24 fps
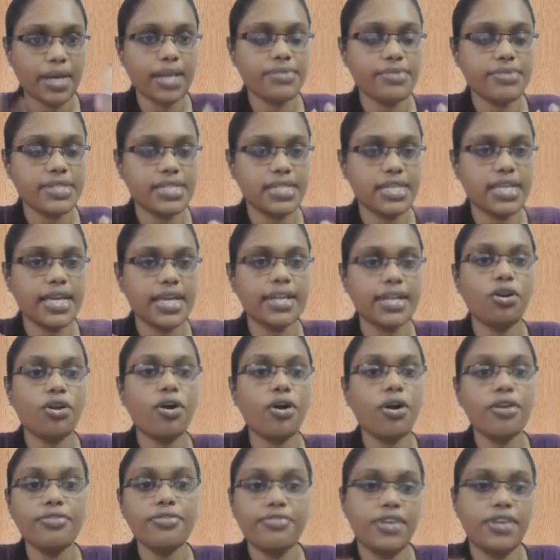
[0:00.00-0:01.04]
privacy and
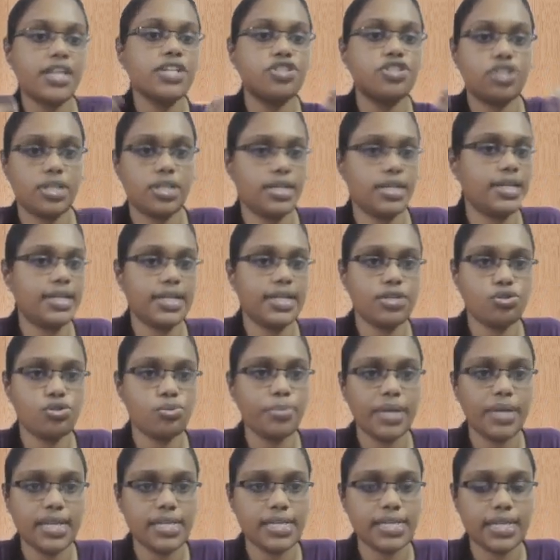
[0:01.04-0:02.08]
confidentiality
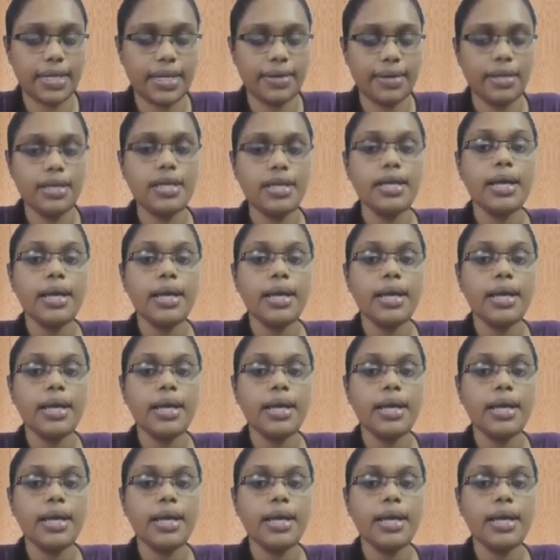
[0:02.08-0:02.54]
to maintain.